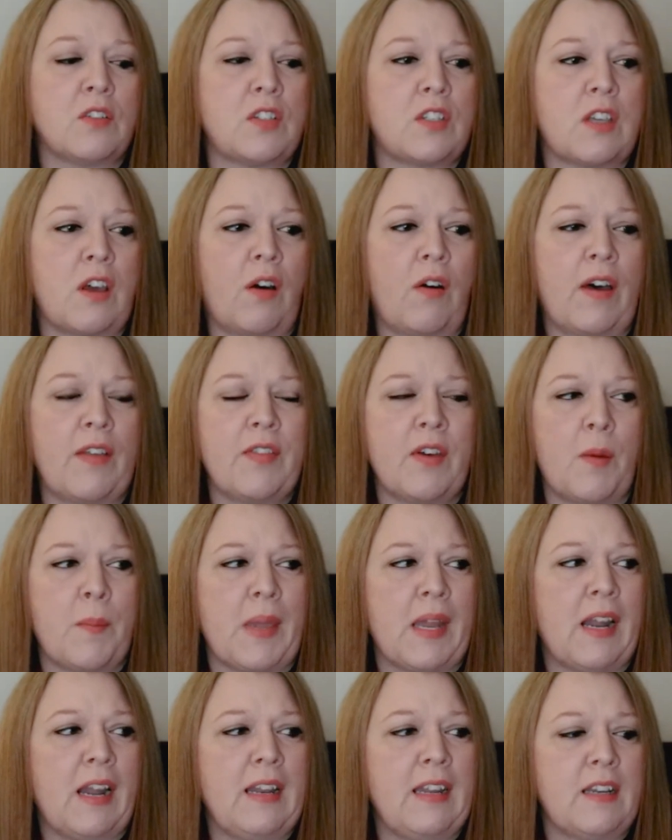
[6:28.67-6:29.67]
So I thought,
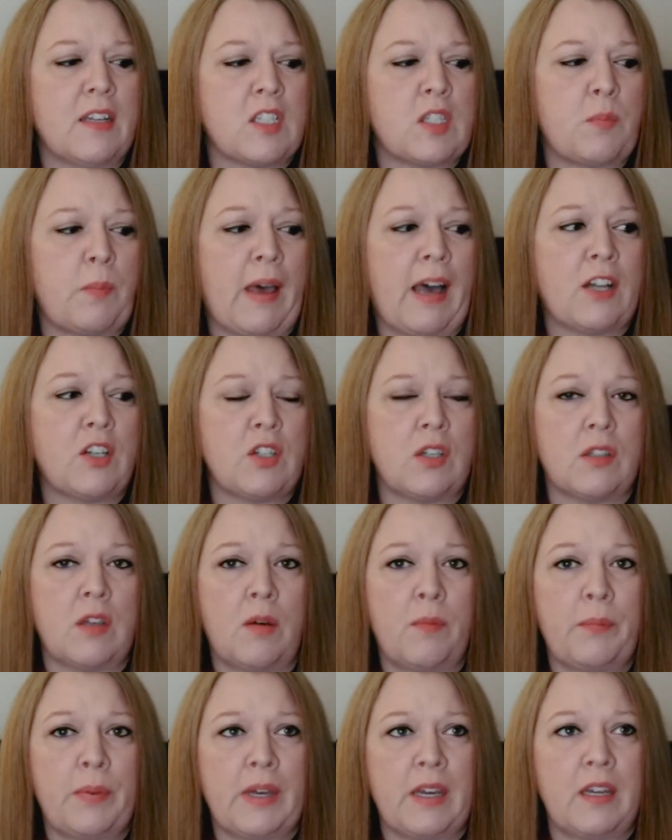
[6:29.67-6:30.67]
man, I need a
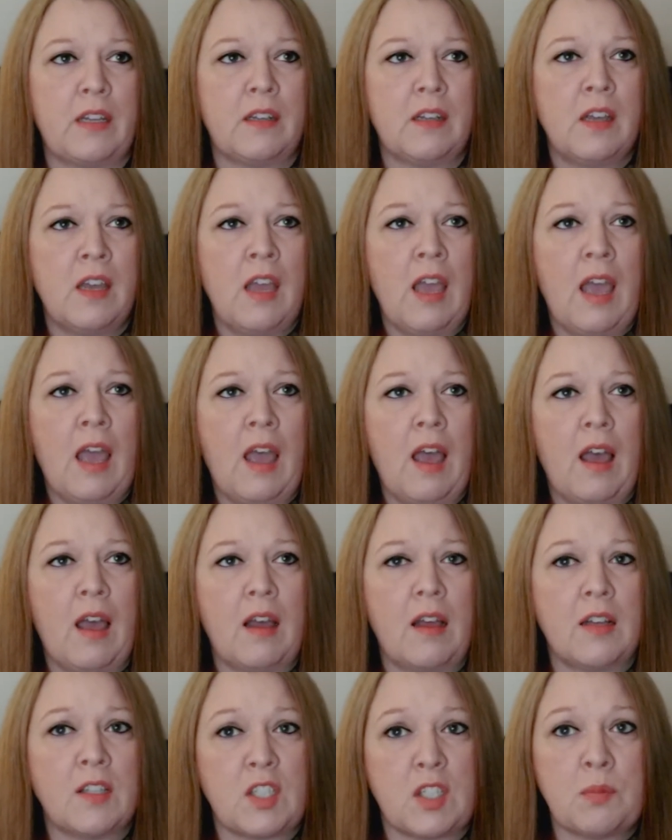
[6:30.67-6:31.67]
spatula, but
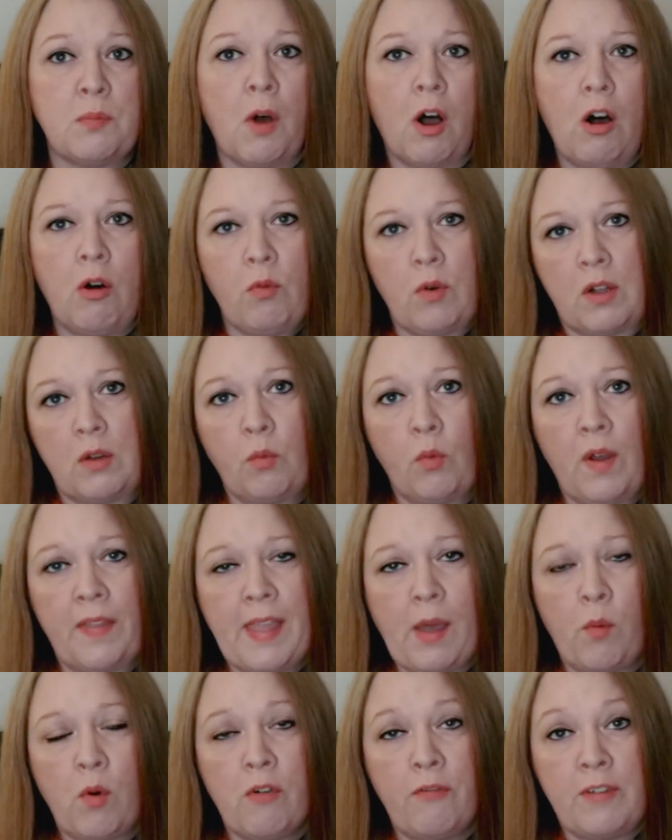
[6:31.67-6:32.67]
a small one, one
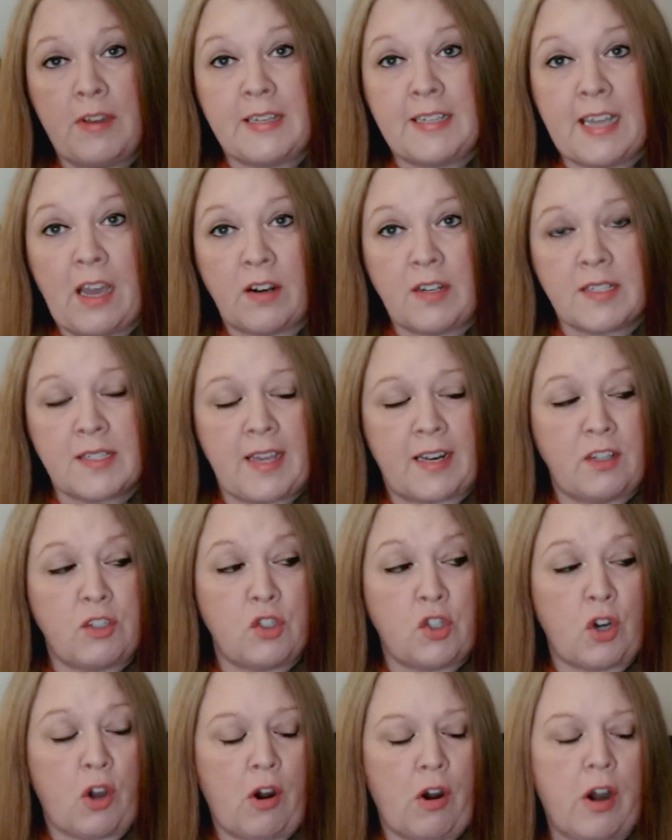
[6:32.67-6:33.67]
that will fit down inside a
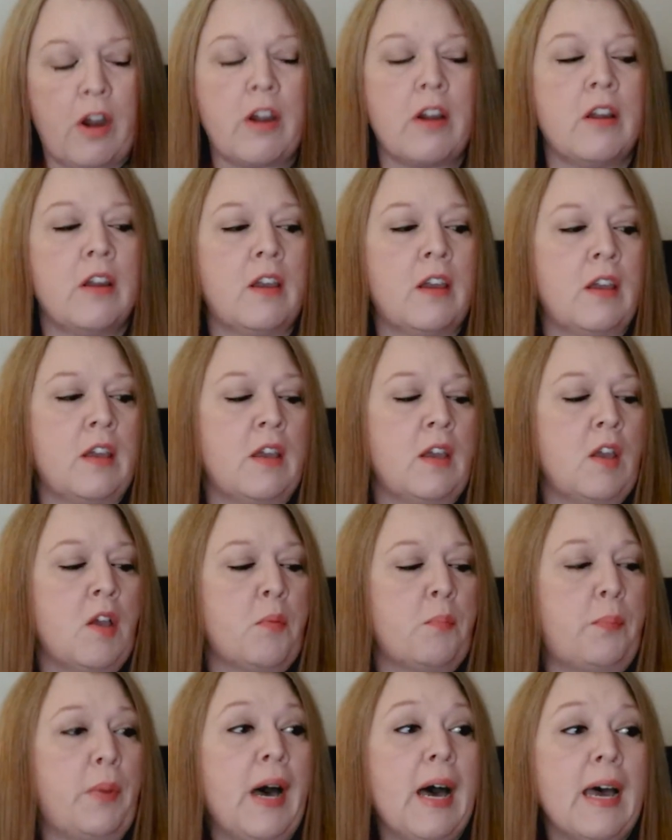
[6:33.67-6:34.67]
jar.
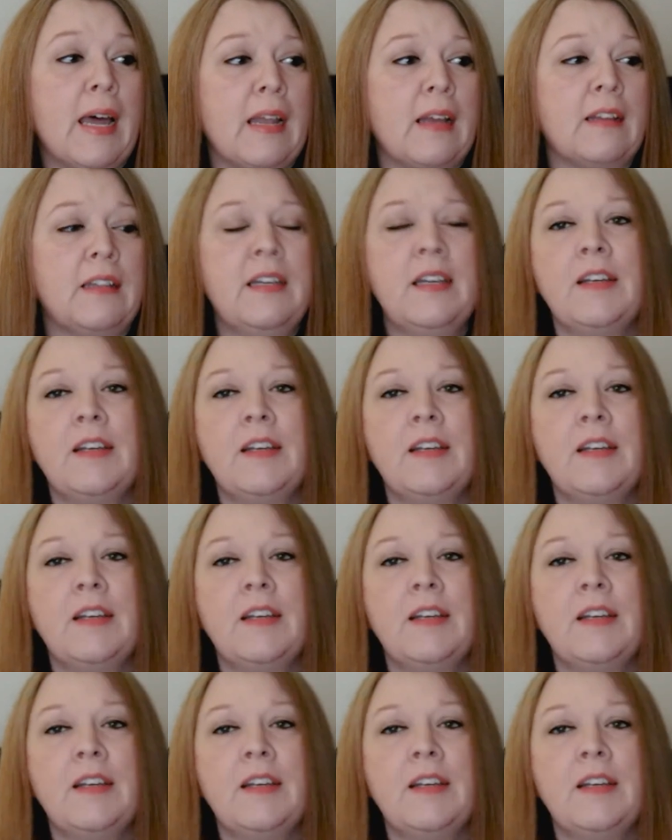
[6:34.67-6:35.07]
But